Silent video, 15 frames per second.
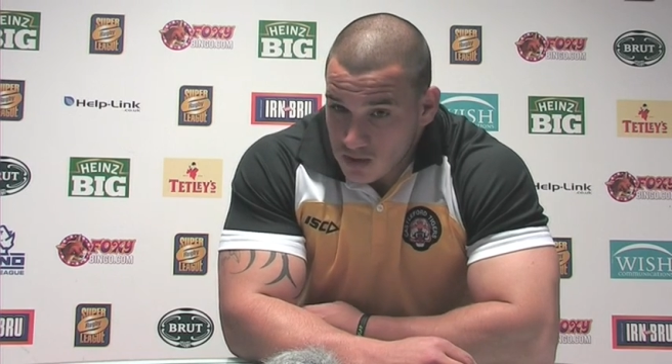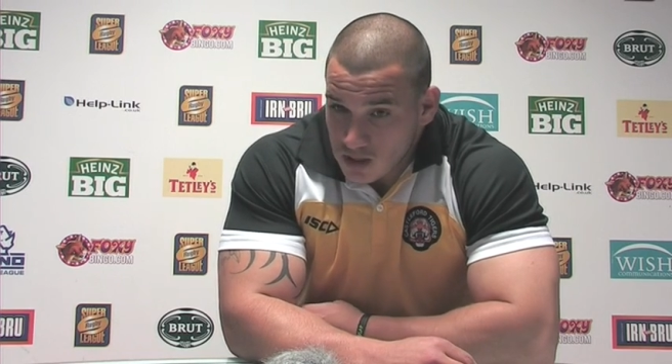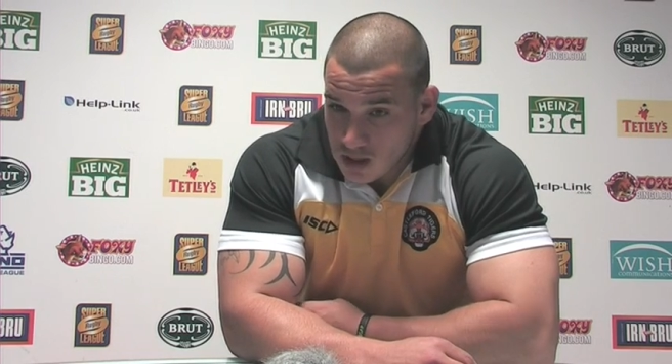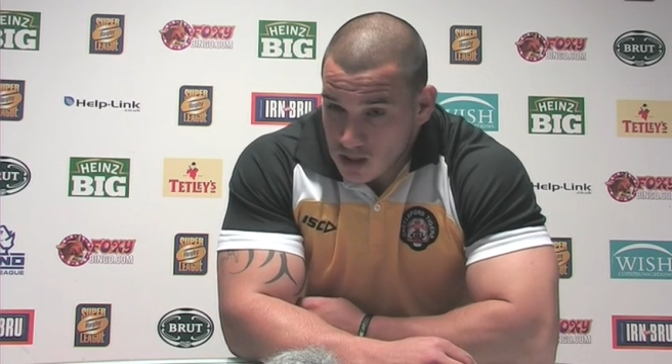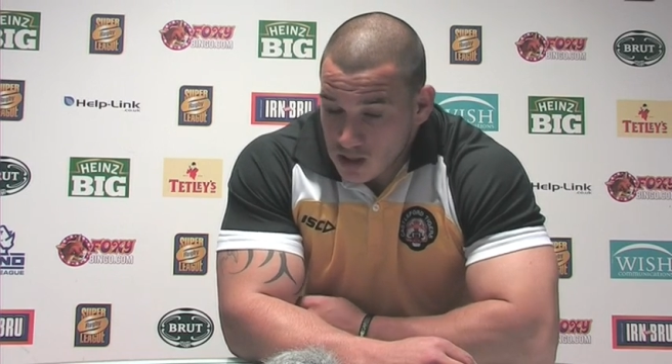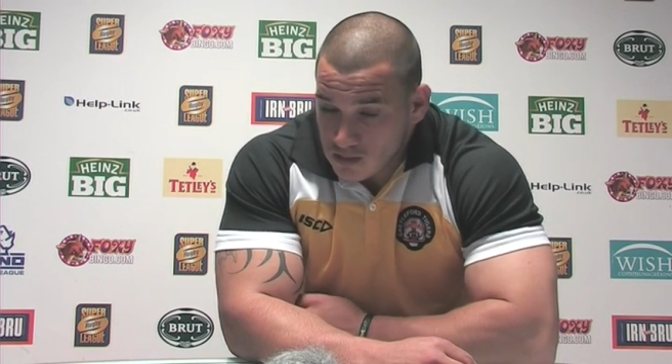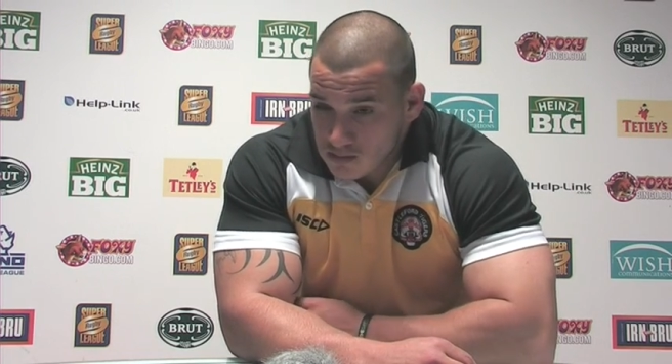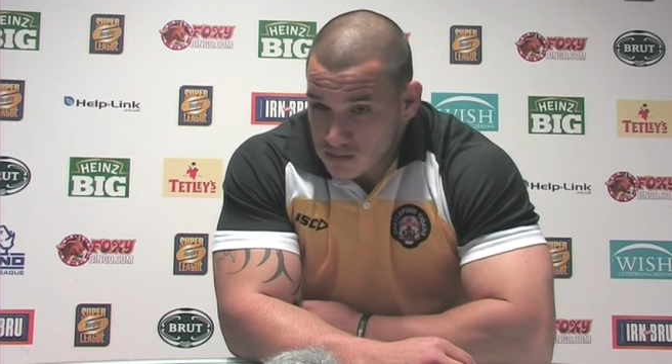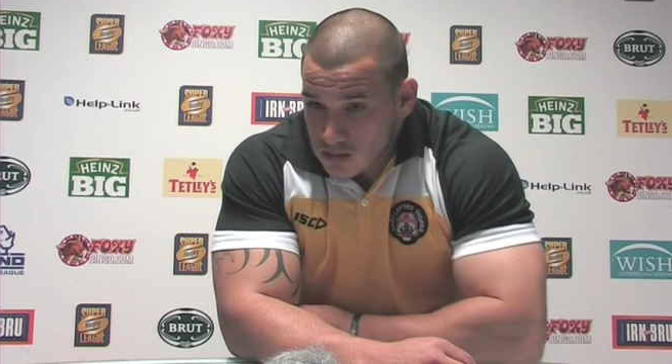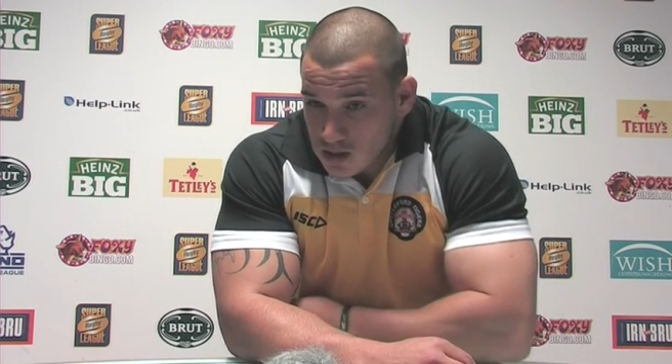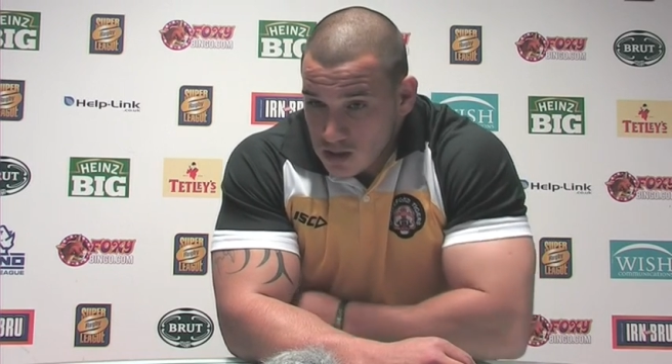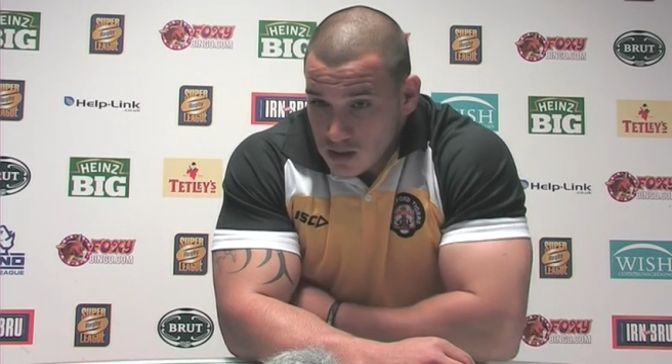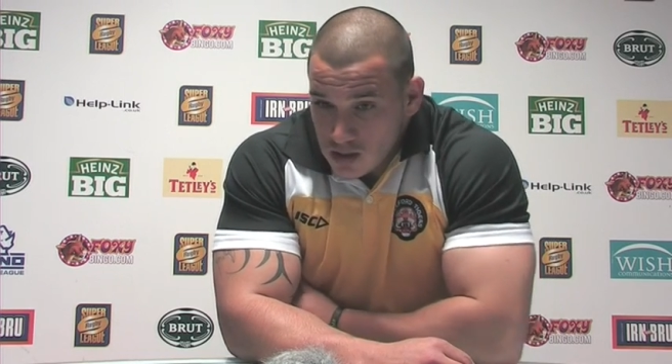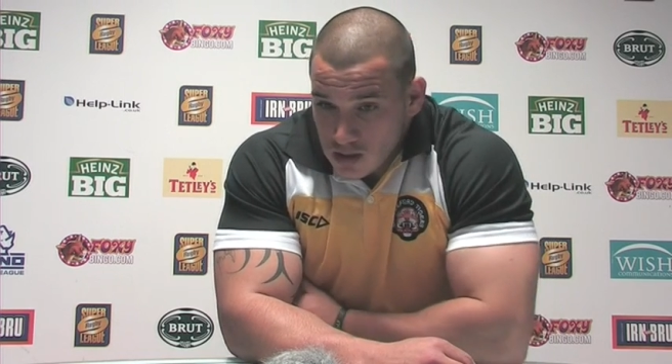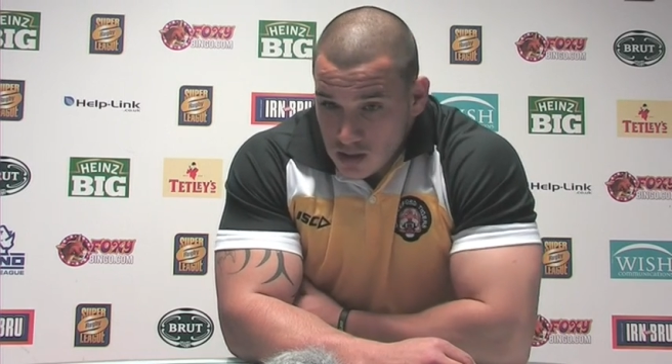Um,
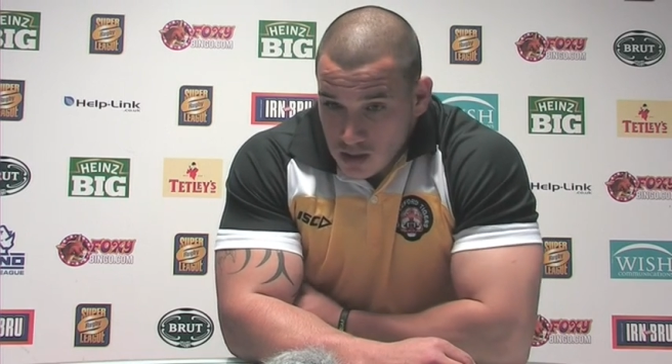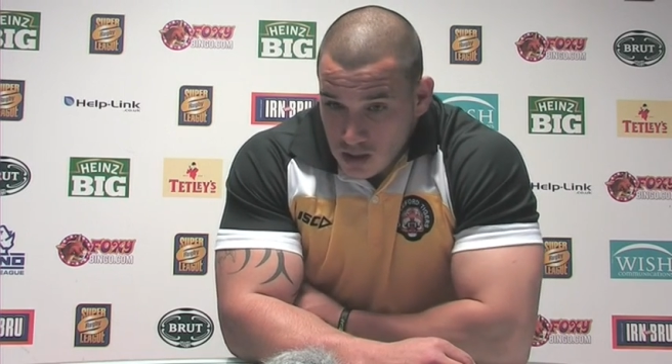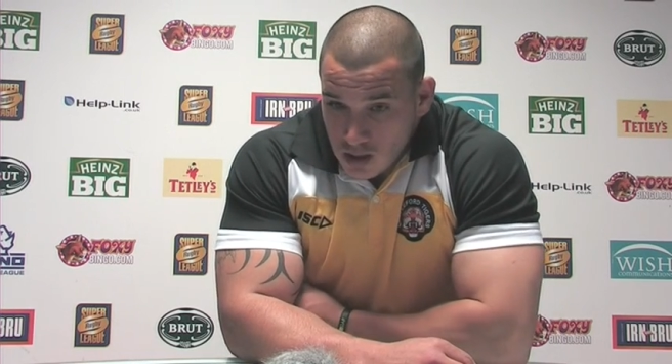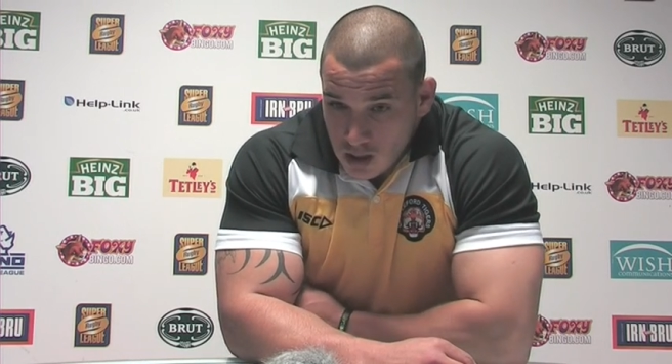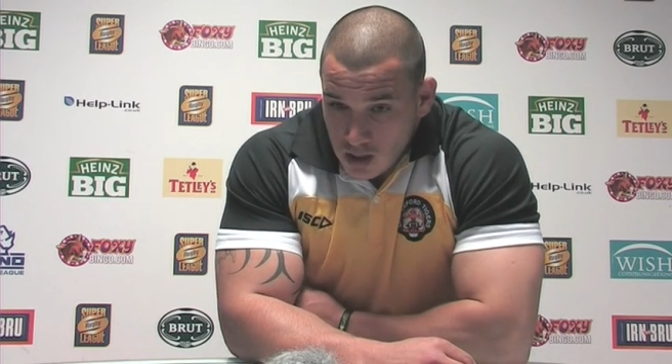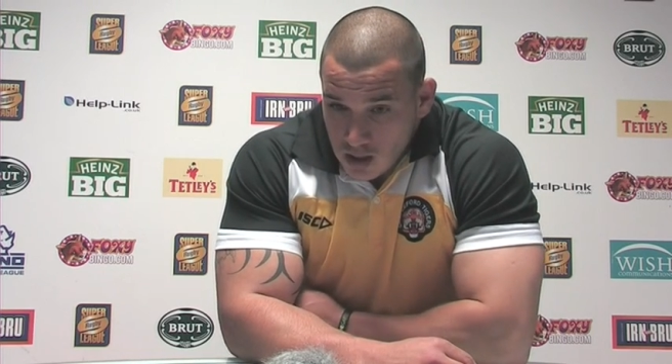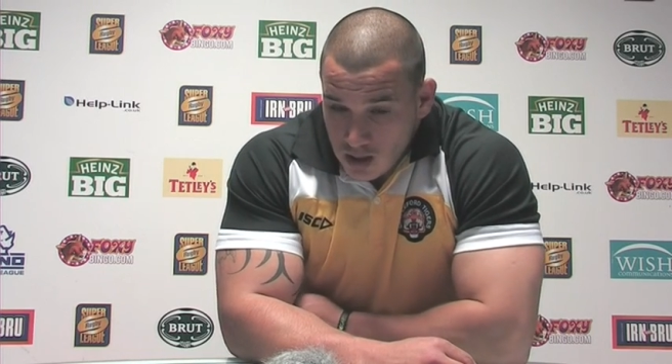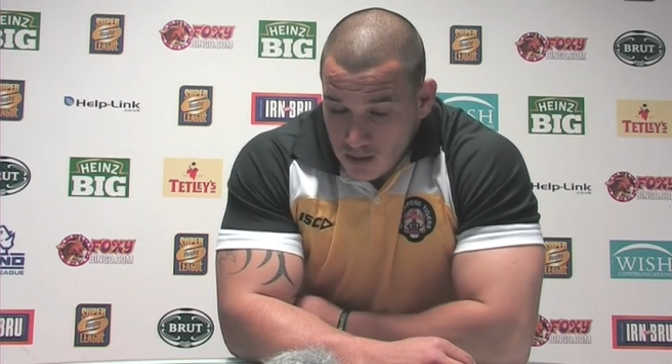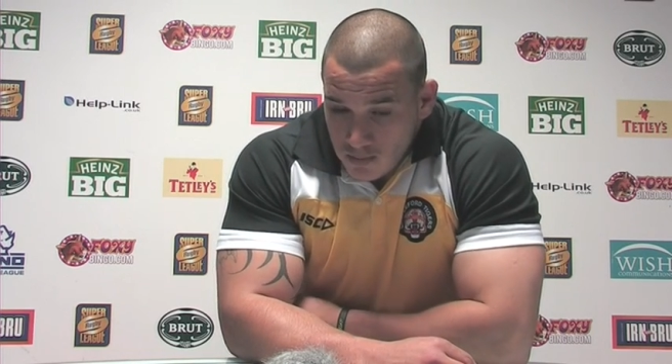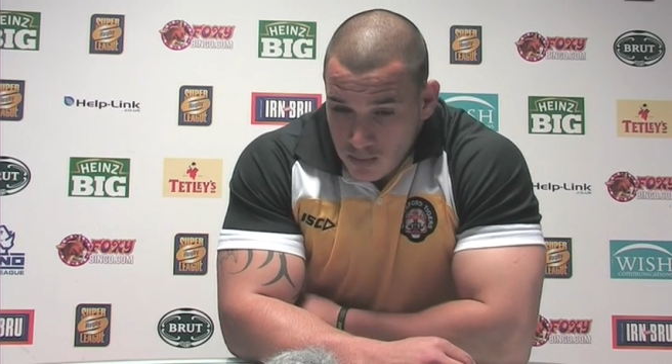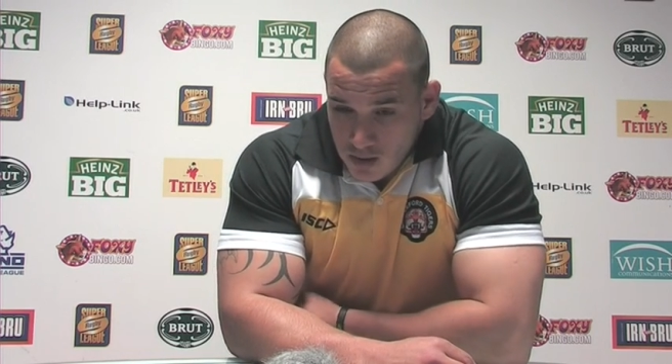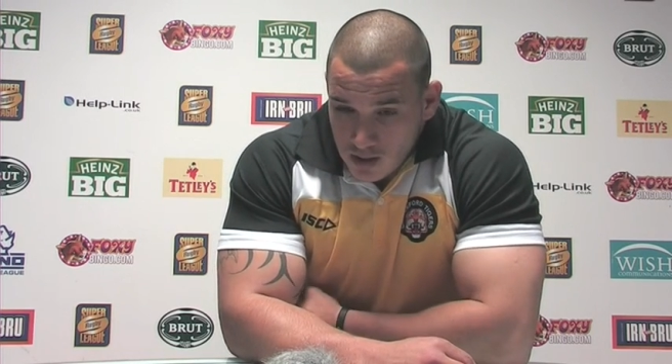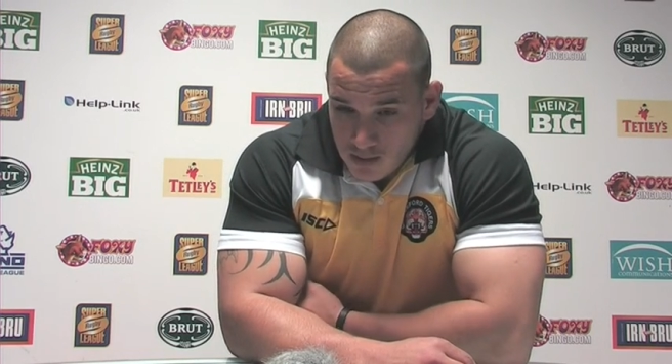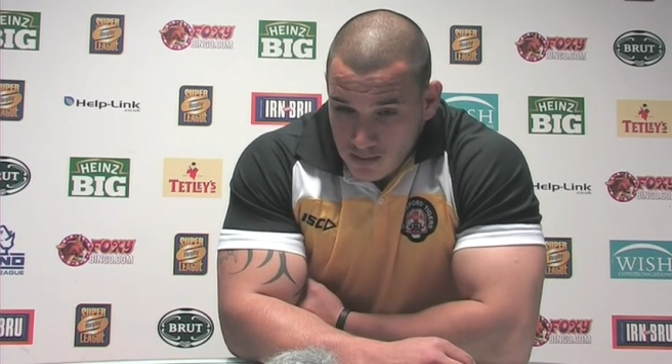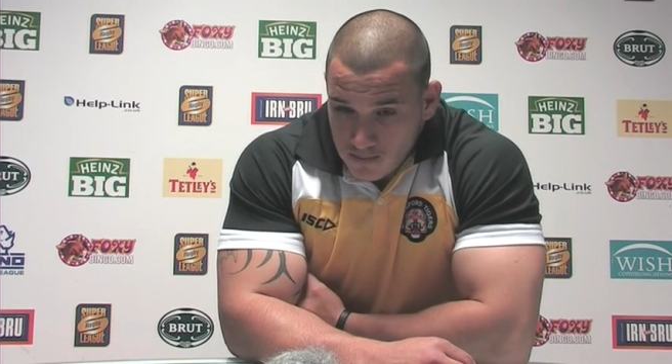uh,
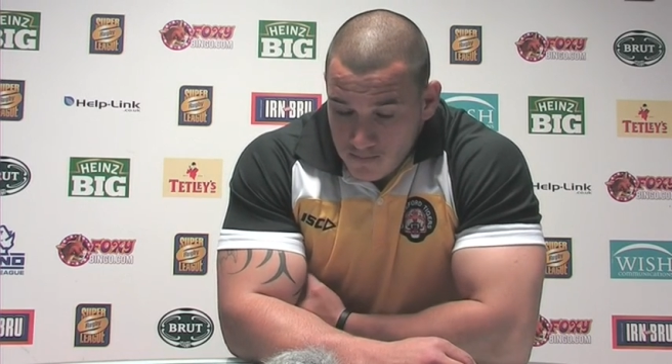but